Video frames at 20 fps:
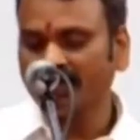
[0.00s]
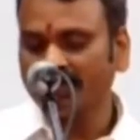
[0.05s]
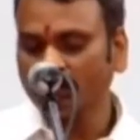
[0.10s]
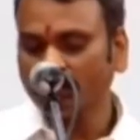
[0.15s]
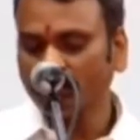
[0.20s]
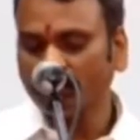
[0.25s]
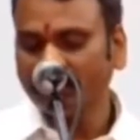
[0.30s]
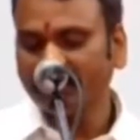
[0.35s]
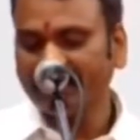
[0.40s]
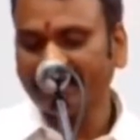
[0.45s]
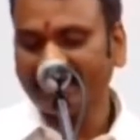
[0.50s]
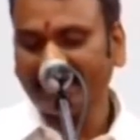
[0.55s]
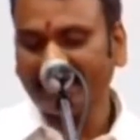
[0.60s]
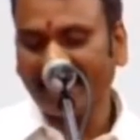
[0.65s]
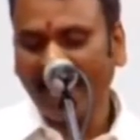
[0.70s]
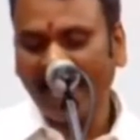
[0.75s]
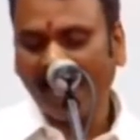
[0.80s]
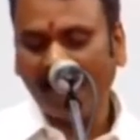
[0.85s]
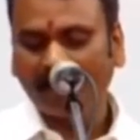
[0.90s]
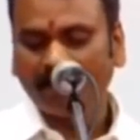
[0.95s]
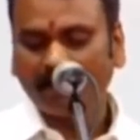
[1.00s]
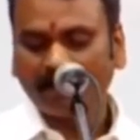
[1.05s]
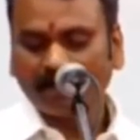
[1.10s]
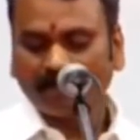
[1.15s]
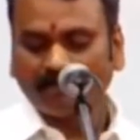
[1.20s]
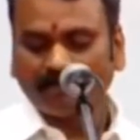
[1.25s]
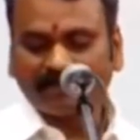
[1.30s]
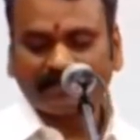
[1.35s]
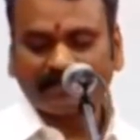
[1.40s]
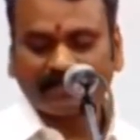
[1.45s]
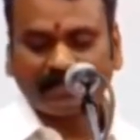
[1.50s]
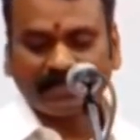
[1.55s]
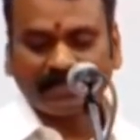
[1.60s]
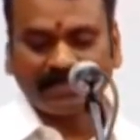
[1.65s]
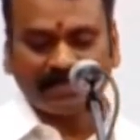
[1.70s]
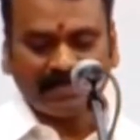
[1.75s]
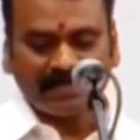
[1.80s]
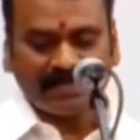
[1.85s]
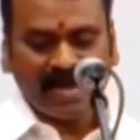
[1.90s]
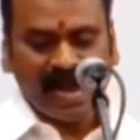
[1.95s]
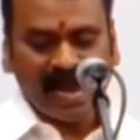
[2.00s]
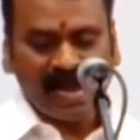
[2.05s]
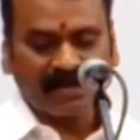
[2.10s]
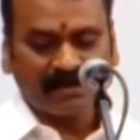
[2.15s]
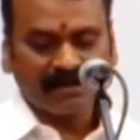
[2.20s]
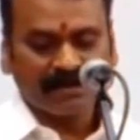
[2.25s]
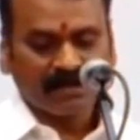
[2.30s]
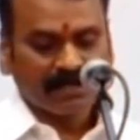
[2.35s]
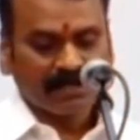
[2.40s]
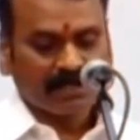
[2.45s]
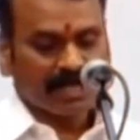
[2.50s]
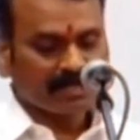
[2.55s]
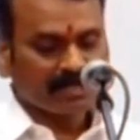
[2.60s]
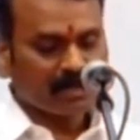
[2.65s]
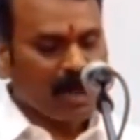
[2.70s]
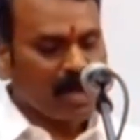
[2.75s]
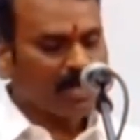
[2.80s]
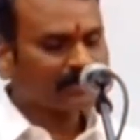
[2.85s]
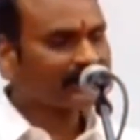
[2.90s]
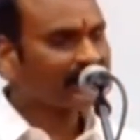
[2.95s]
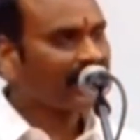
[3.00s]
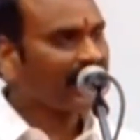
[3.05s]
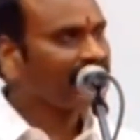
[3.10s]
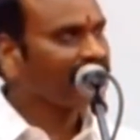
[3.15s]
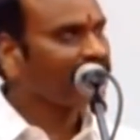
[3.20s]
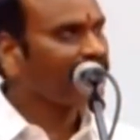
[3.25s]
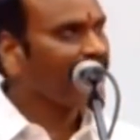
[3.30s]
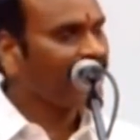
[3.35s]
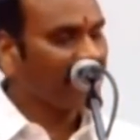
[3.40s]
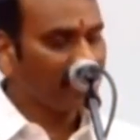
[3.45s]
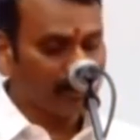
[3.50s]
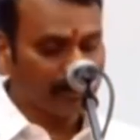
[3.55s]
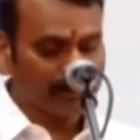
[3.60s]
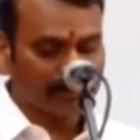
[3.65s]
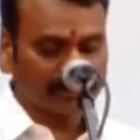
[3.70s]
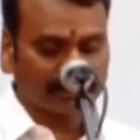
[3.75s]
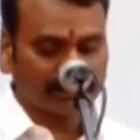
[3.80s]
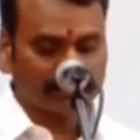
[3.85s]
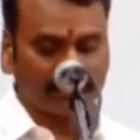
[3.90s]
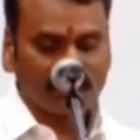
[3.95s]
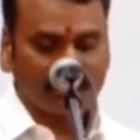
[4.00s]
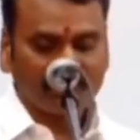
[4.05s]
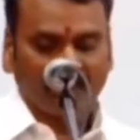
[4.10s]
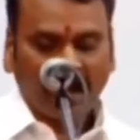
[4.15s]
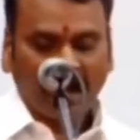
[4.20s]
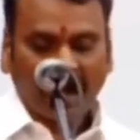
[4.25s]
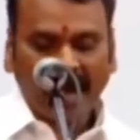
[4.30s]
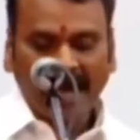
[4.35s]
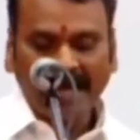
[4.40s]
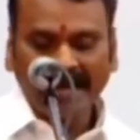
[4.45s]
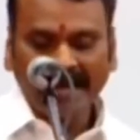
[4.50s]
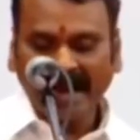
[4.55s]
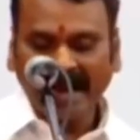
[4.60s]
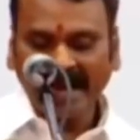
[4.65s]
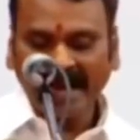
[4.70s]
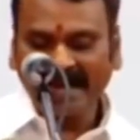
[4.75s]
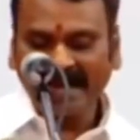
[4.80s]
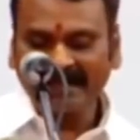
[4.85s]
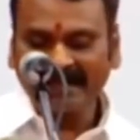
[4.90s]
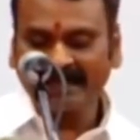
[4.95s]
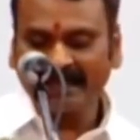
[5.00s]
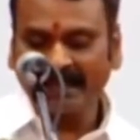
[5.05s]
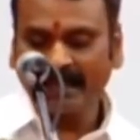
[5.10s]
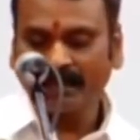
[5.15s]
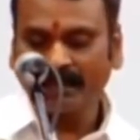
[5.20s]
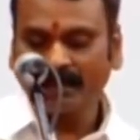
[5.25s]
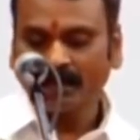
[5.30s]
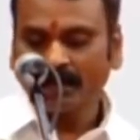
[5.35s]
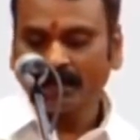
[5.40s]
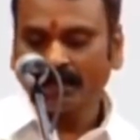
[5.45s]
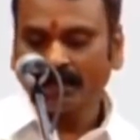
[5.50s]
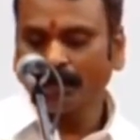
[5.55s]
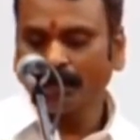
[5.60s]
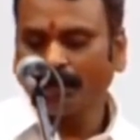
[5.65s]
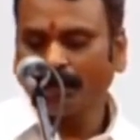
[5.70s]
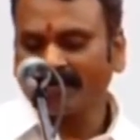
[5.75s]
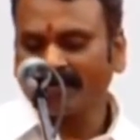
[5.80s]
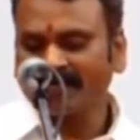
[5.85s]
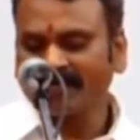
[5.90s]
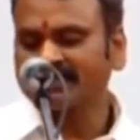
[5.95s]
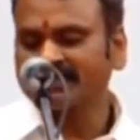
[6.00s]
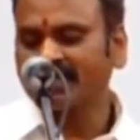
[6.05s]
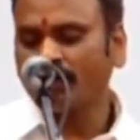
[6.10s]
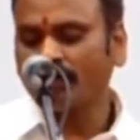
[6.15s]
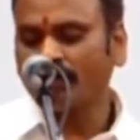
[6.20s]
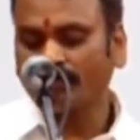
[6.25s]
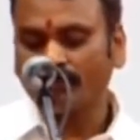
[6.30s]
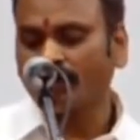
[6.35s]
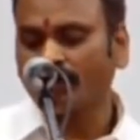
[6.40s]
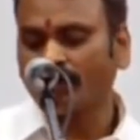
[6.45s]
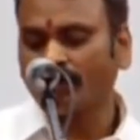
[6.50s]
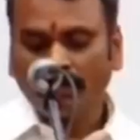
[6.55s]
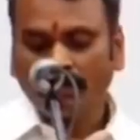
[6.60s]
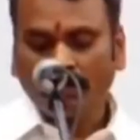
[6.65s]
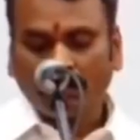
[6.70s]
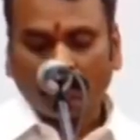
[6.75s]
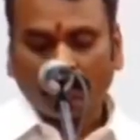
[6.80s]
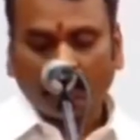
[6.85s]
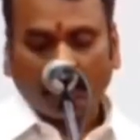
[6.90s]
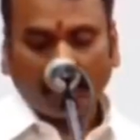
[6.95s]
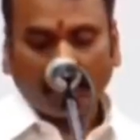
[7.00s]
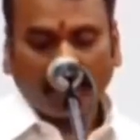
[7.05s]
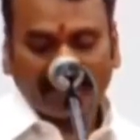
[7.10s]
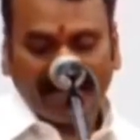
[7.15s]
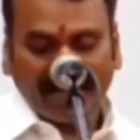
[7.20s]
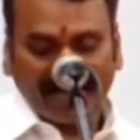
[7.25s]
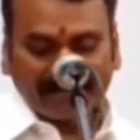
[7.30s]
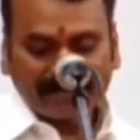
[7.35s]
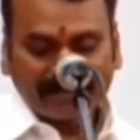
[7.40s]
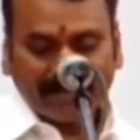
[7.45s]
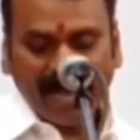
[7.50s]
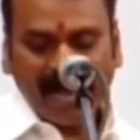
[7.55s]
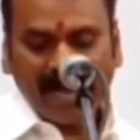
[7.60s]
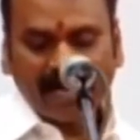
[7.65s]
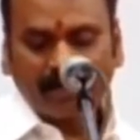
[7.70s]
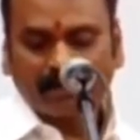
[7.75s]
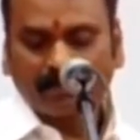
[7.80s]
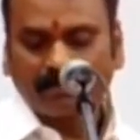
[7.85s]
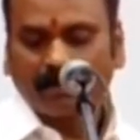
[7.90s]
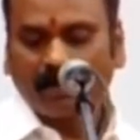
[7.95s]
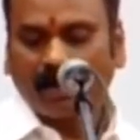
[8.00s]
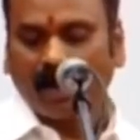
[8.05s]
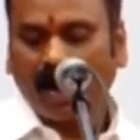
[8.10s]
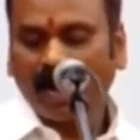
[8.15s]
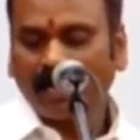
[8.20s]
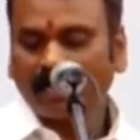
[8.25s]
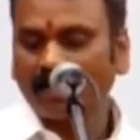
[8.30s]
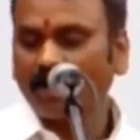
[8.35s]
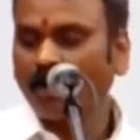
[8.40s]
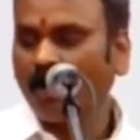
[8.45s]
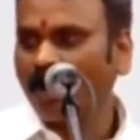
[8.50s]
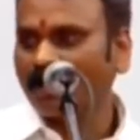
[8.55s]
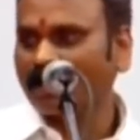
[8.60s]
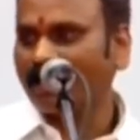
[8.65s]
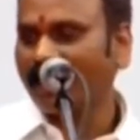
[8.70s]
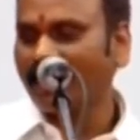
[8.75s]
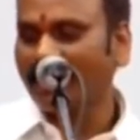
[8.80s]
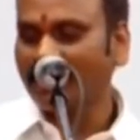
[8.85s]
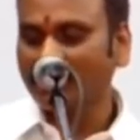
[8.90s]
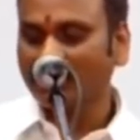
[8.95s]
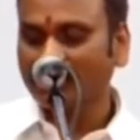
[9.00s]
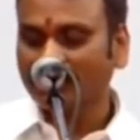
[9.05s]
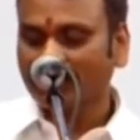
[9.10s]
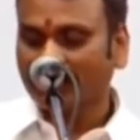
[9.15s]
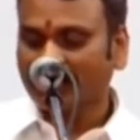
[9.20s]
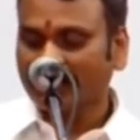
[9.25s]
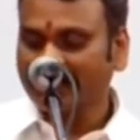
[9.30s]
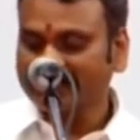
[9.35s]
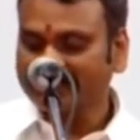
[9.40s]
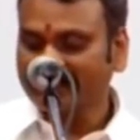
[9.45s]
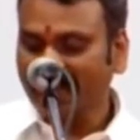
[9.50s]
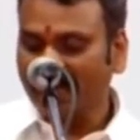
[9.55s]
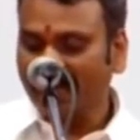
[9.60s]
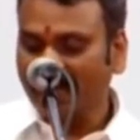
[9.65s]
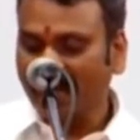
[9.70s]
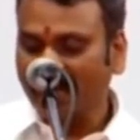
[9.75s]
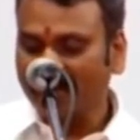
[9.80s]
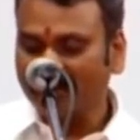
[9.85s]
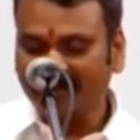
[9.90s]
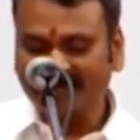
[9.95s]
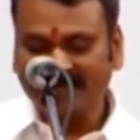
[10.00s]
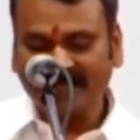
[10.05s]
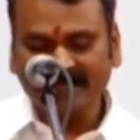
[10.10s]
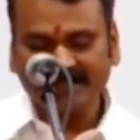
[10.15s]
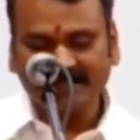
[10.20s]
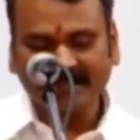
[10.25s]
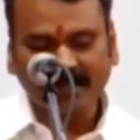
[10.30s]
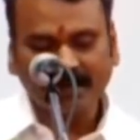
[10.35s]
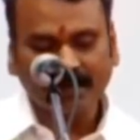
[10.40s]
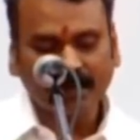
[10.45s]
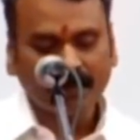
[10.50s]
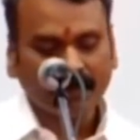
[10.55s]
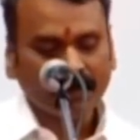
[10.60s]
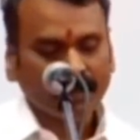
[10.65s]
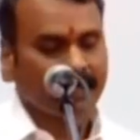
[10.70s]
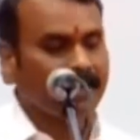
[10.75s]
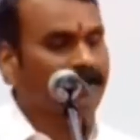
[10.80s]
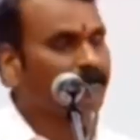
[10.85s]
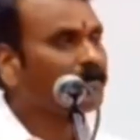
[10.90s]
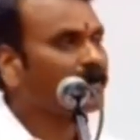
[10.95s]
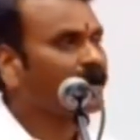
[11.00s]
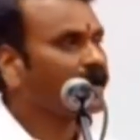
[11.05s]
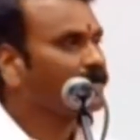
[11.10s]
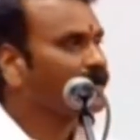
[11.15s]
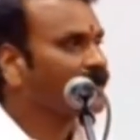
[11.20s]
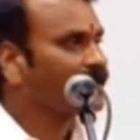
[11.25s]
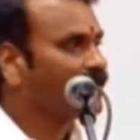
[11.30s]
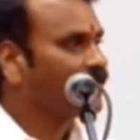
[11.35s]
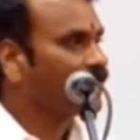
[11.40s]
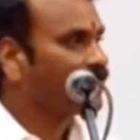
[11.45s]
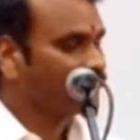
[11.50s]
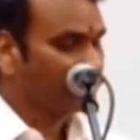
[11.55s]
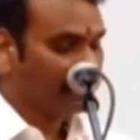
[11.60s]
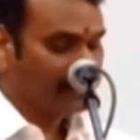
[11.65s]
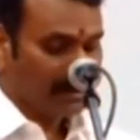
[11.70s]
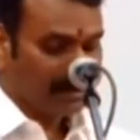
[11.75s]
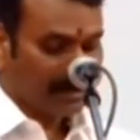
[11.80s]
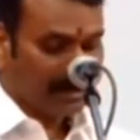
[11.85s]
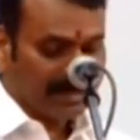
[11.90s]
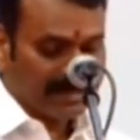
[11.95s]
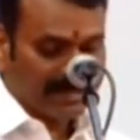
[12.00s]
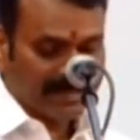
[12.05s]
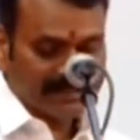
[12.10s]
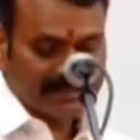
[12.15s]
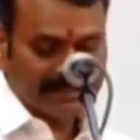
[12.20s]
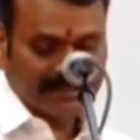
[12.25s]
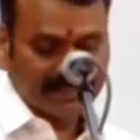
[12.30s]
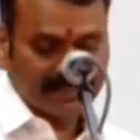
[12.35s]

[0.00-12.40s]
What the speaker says: new India with Indian ethos and values. I highlight the importance of mother tongue and local regional languages in primary and higher